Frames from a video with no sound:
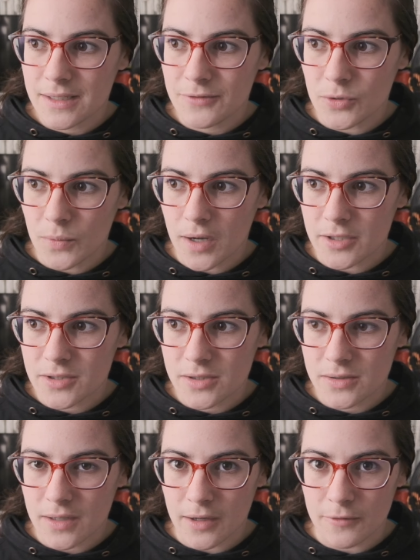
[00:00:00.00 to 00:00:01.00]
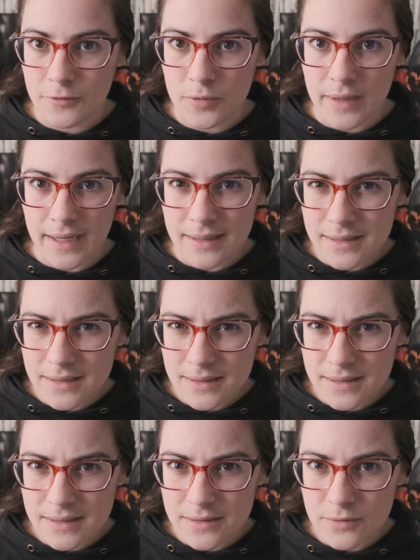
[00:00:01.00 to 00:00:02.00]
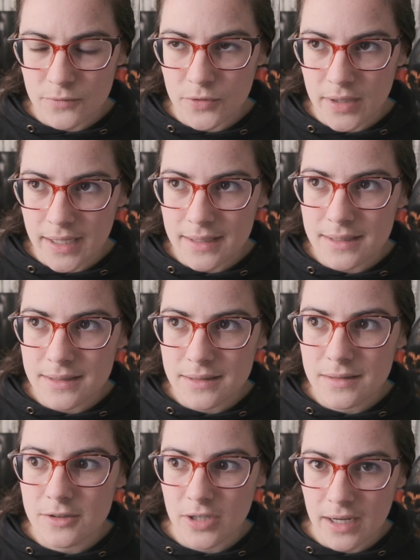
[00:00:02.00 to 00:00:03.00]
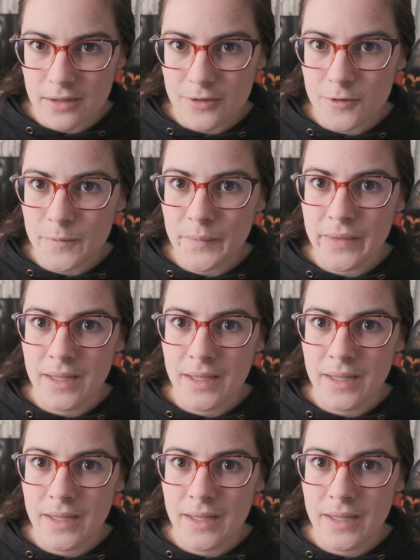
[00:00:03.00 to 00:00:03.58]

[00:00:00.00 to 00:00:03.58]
if you watch uh, Vuhlandes' Vuhlandes channel,